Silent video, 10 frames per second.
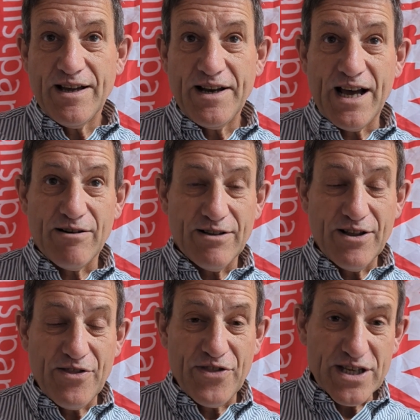Now,
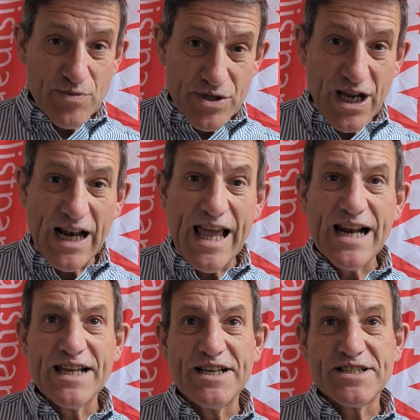this was
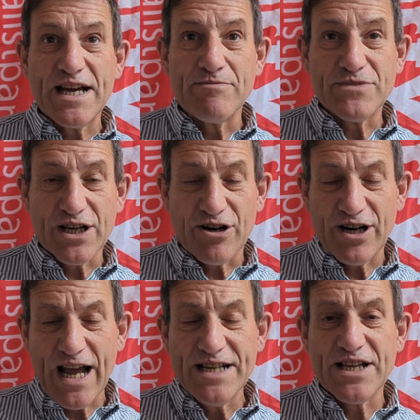clearly an attempt to
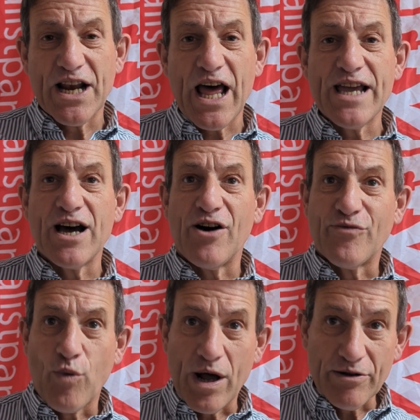create a layer
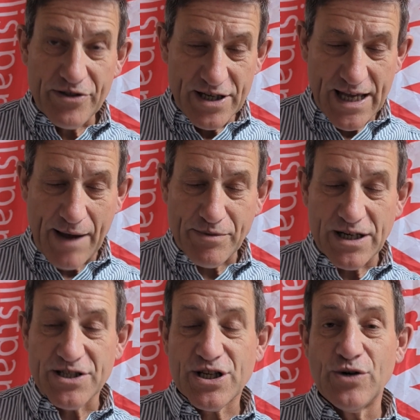of wealthy
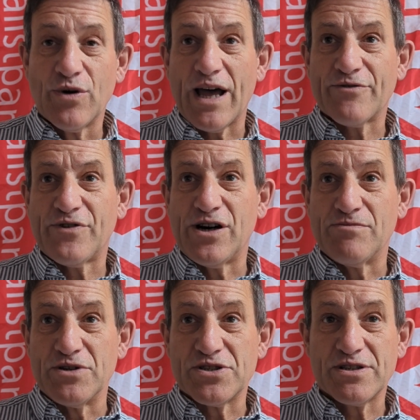capitalist kulak
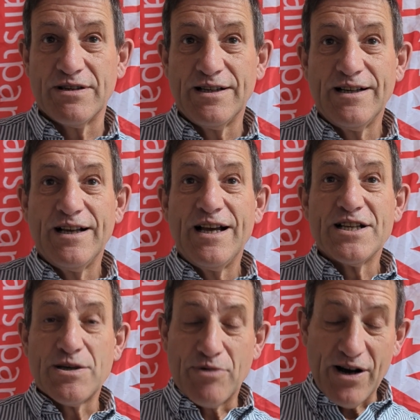farmers
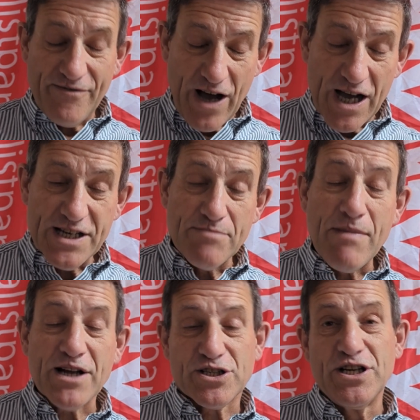to provide a
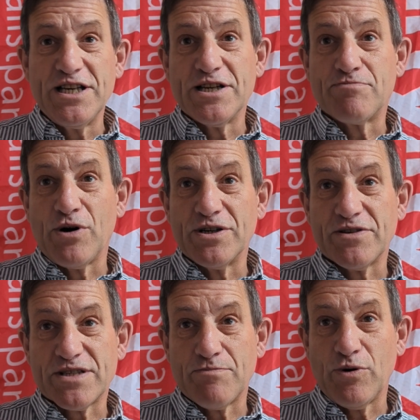much needed point
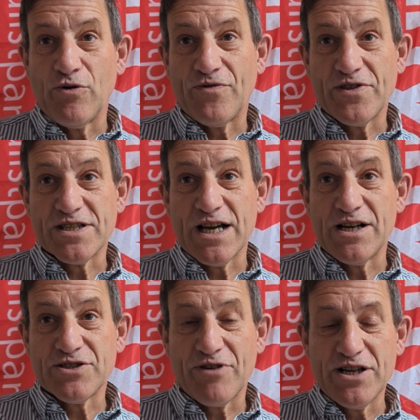of support for the
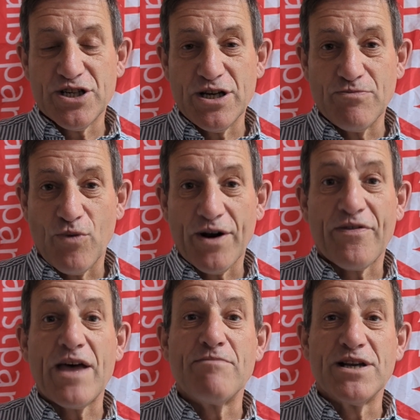Tsar's regime. One of
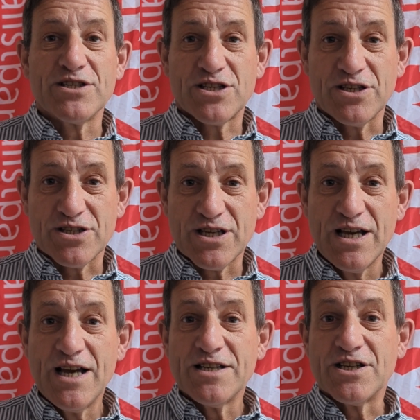their ministers
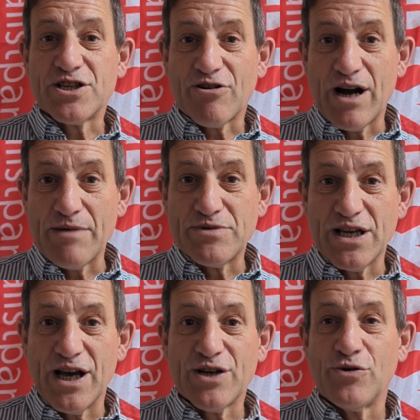describes
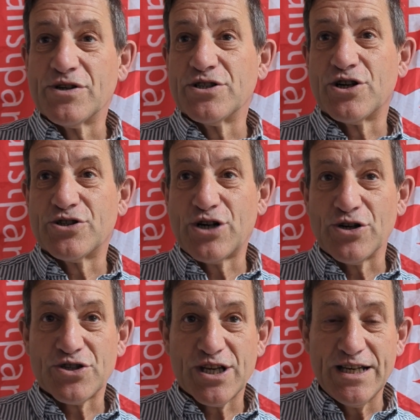it, according to
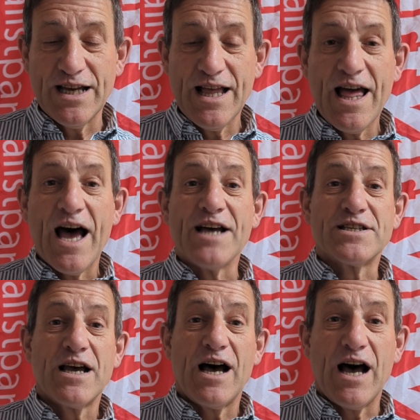Trotsky,
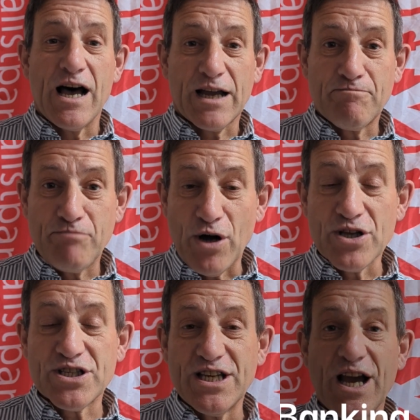as a
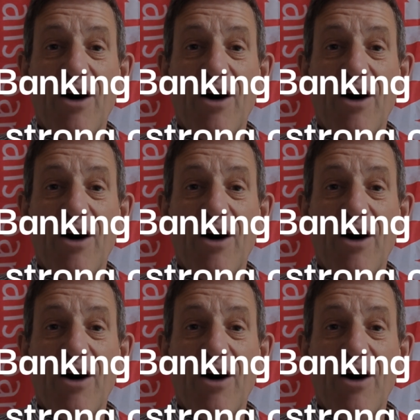policy